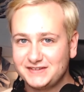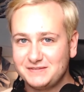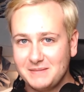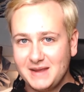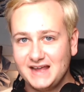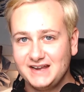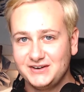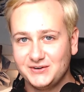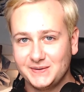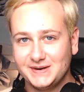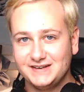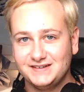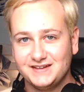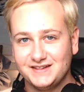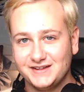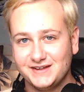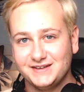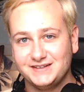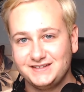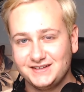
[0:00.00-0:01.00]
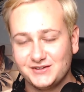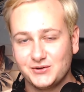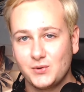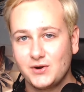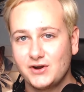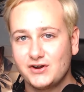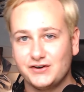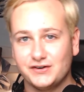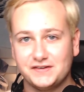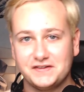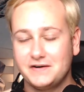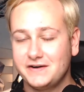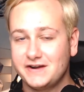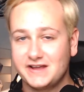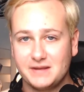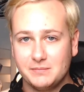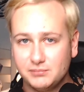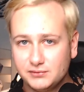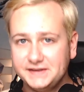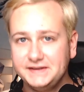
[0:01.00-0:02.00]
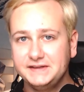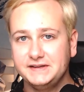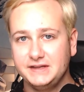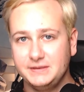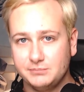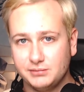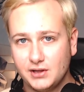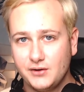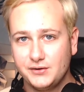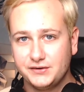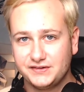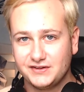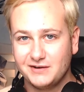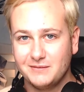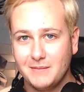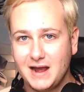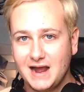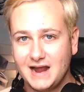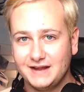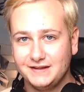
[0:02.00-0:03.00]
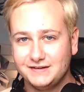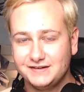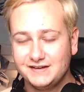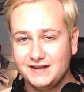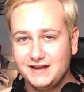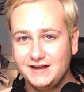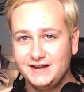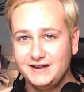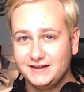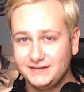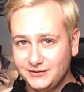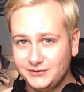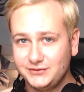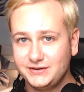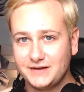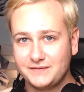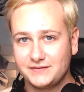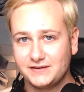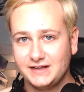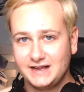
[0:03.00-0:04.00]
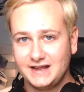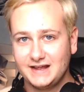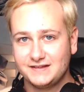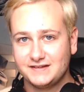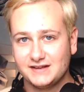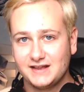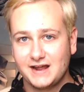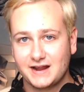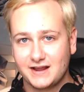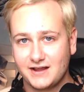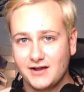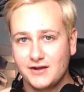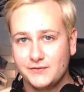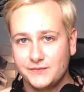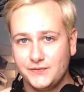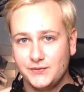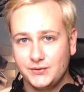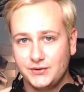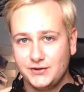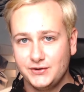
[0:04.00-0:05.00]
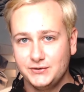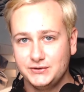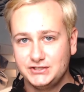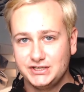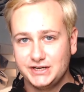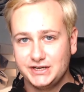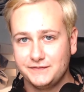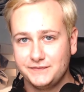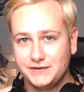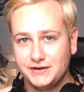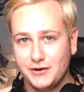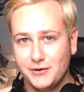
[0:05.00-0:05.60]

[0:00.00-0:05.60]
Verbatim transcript: Mandarin to the to the workers there, and it completely blows their minds. Dude definitely gets a lot of kung fu coochie, if you know